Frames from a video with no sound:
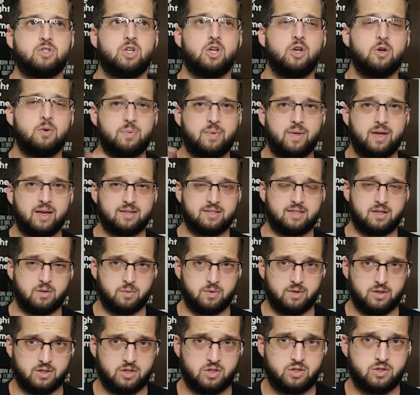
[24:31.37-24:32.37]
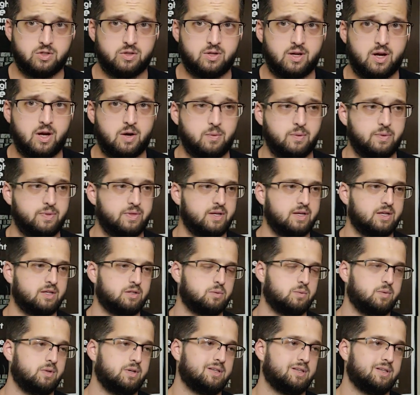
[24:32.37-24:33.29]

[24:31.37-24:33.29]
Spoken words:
two things that really stood out with this,